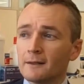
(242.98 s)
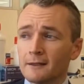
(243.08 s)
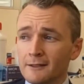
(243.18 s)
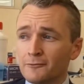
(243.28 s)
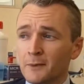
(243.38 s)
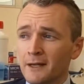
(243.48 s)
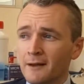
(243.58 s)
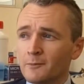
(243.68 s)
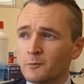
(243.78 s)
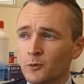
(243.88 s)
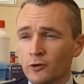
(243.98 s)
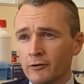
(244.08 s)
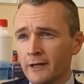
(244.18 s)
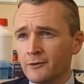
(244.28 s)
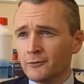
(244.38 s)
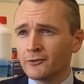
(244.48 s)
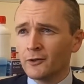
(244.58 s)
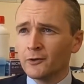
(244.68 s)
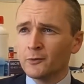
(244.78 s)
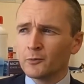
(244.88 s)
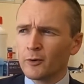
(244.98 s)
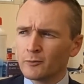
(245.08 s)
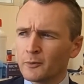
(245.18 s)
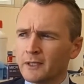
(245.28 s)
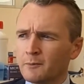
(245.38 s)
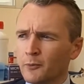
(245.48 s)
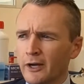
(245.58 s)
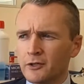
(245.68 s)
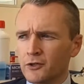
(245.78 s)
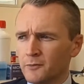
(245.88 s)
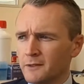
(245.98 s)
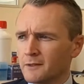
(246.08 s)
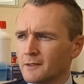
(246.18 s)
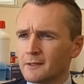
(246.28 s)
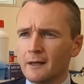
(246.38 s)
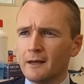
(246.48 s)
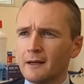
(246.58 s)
Luckily for me, I'm more cranial, so probably brain tumours,